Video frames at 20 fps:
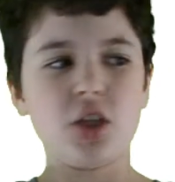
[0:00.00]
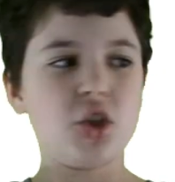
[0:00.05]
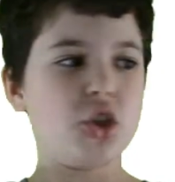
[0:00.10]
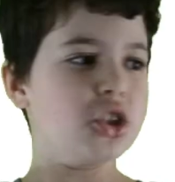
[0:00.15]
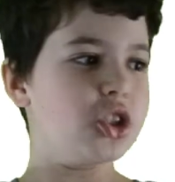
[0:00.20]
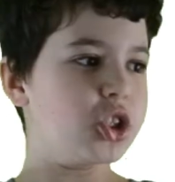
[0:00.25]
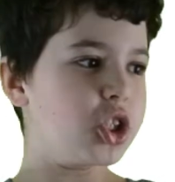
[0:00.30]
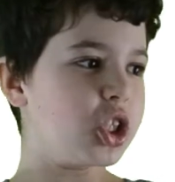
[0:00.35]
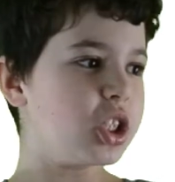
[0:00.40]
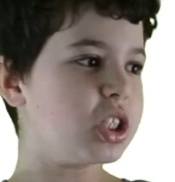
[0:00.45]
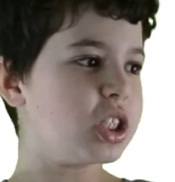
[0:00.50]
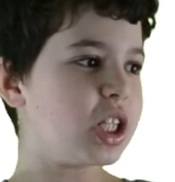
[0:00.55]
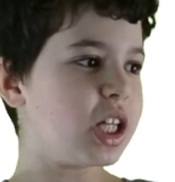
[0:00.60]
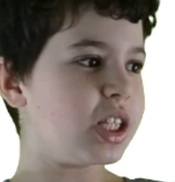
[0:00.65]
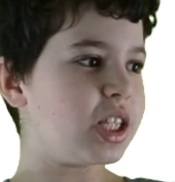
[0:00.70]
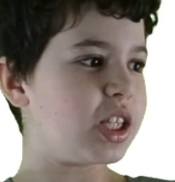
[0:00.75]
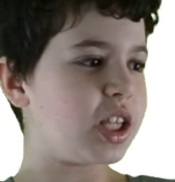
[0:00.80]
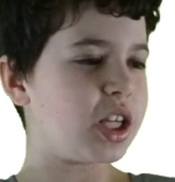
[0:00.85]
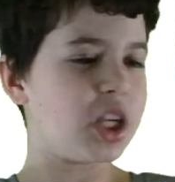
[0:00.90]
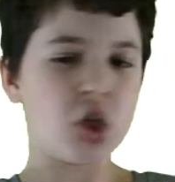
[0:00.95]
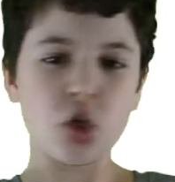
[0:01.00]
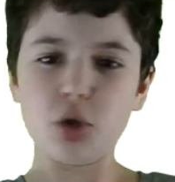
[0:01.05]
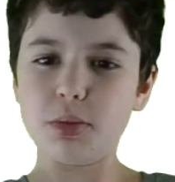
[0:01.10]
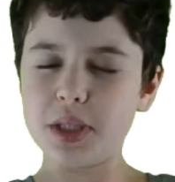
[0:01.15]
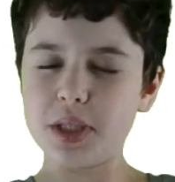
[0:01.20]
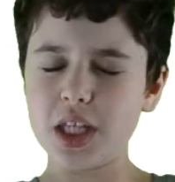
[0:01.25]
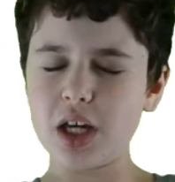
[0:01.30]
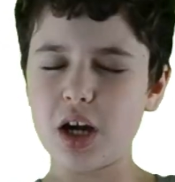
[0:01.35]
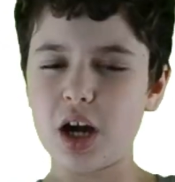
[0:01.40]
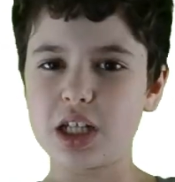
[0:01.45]
just like the cube
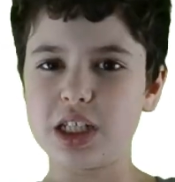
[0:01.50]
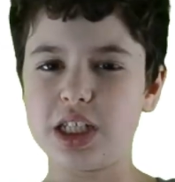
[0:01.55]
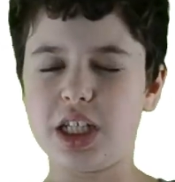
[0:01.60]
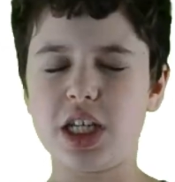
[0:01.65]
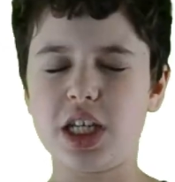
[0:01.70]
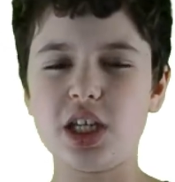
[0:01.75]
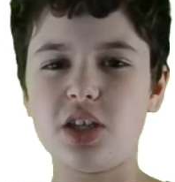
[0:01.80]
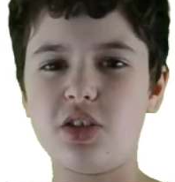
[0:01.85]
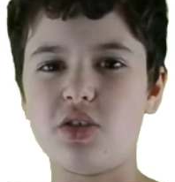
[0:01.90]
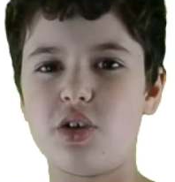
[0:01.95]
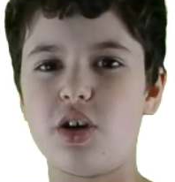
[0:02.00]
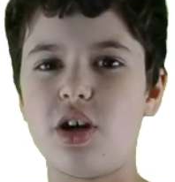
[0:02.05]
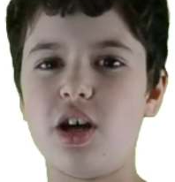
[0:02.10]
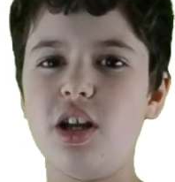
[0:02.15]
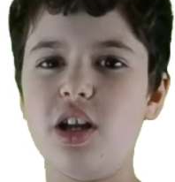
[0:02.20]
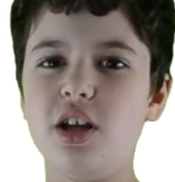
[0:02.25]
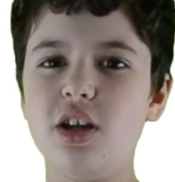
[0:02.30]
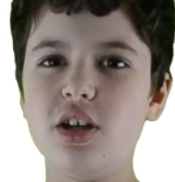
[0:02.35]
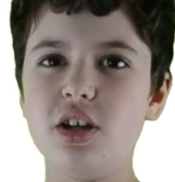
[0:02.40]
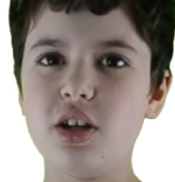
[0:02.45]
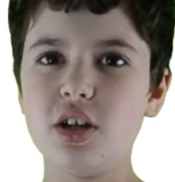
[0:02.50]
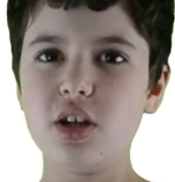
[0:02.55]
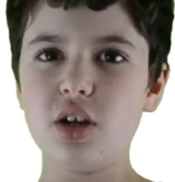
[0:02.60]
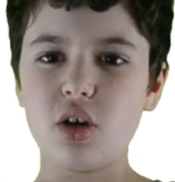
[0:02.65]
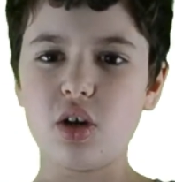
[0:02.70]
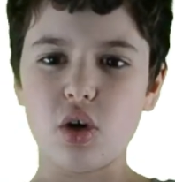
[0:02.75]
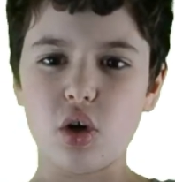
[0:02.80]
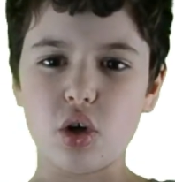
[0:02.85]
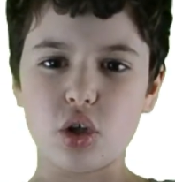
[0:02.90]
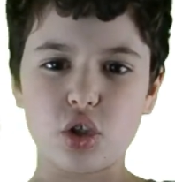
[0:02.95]
and the octahedron,
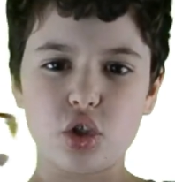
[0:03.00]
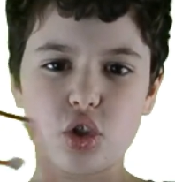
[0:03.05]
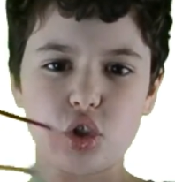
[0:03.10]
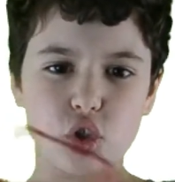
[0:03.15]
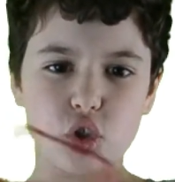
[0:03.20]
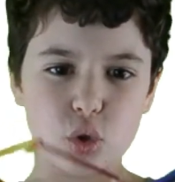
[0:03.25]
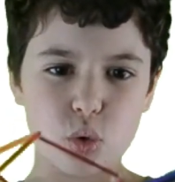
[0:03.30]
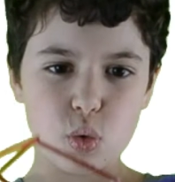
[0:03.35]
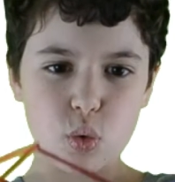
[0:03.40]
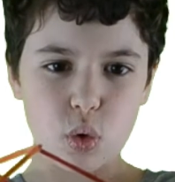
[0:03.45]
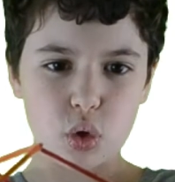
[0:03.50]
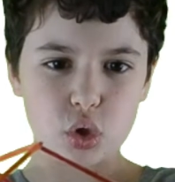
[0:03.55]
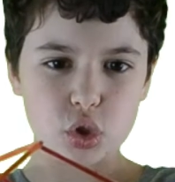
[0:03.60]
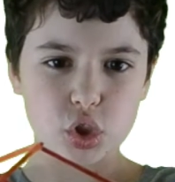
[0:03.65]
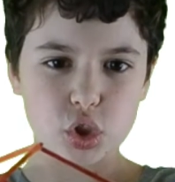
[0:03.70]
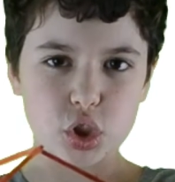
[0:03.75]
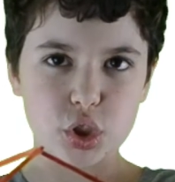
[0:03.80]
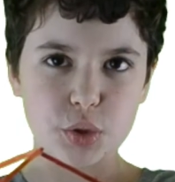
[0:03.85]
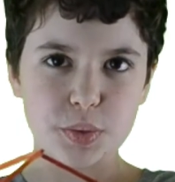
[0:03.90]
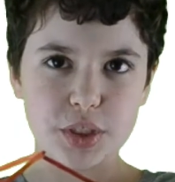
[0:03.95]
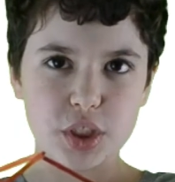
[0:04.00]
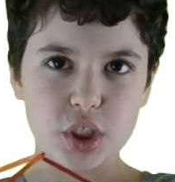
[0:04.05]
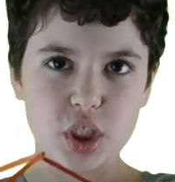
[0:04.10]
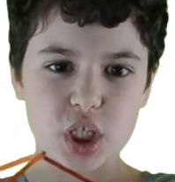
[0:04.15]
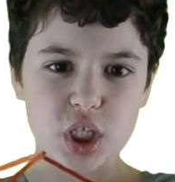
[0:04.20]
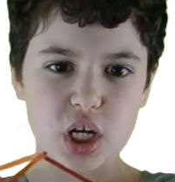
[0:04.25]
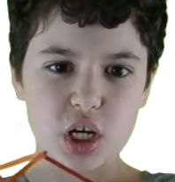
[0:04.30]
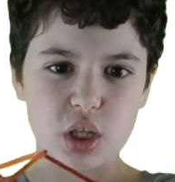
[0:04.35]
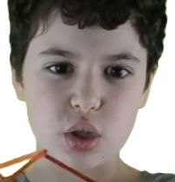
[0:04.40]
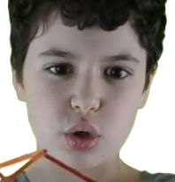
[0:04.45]
are duals to each
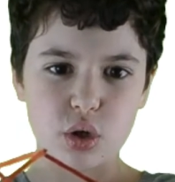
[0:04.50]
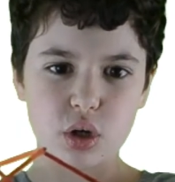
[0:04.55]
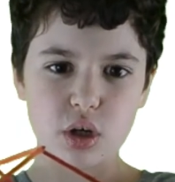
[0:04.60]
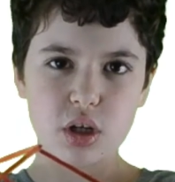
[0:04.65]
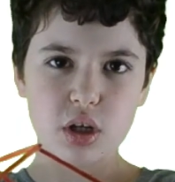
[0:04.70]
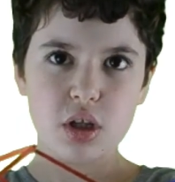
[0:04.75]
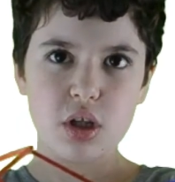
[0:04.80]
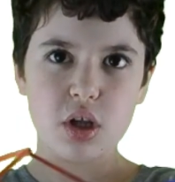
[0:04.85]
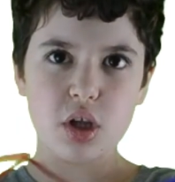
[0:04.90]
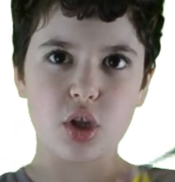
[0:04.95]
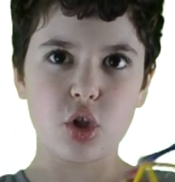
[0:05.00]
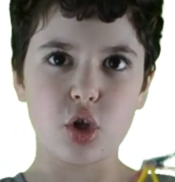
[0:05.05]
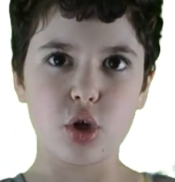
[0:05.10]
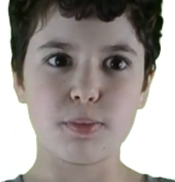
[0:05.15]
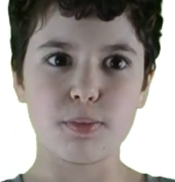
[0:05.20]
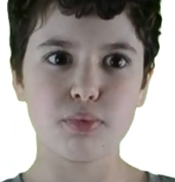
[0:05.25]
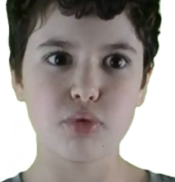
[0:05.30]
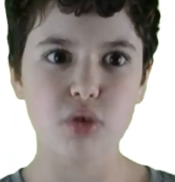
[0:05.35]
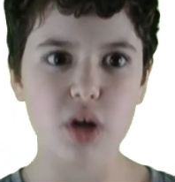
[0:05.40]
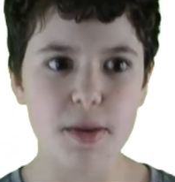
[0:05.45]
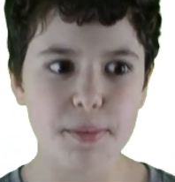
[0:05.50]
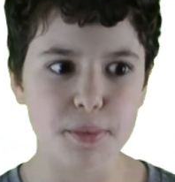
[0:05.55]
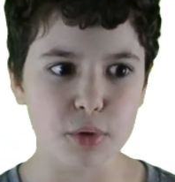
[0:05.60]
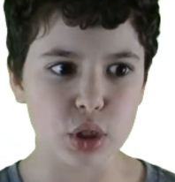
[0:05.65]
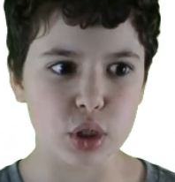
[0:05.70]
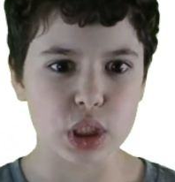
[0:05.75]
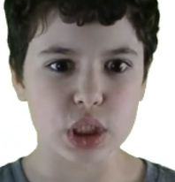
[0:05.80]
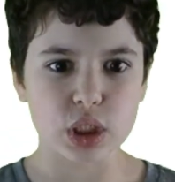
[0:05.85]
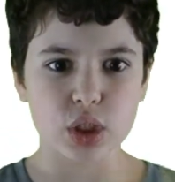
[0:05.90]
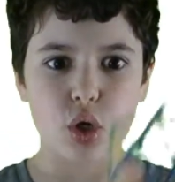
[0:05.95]
other. Their
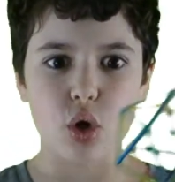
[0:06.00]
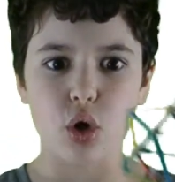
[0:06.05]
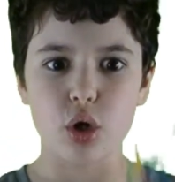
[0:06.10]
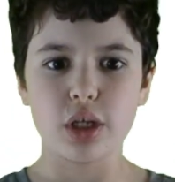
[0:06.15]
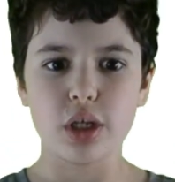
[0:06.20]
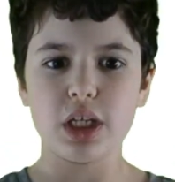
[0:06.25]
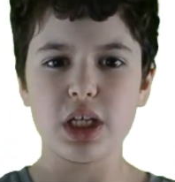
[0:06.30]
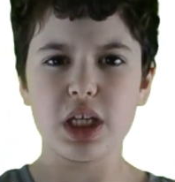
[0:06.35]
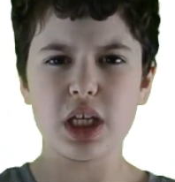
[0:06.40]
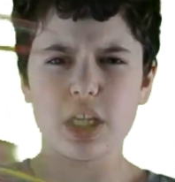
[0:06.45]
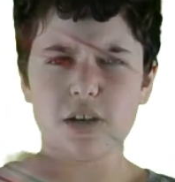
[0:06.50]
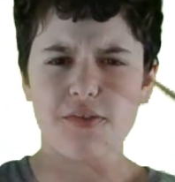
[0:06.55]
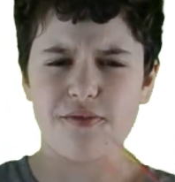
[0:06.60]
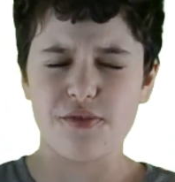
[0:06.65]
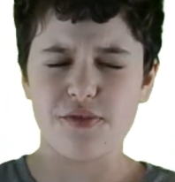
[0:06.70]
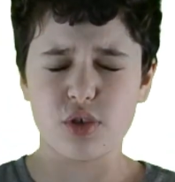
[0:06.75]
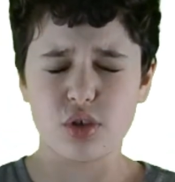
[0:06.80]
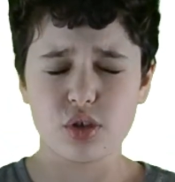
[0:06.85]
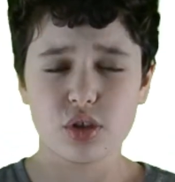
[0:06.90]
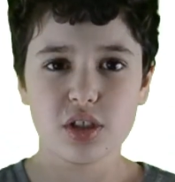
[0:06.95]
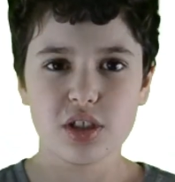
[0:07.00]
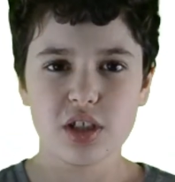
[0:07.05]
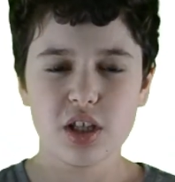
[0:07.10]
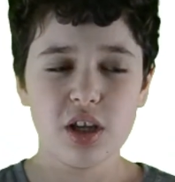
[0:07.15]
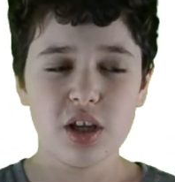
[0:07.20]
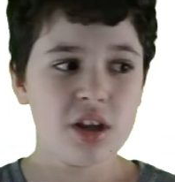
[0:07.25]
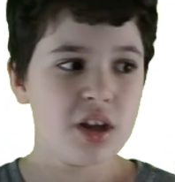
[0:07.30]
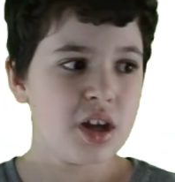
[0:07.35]
properties are inversed.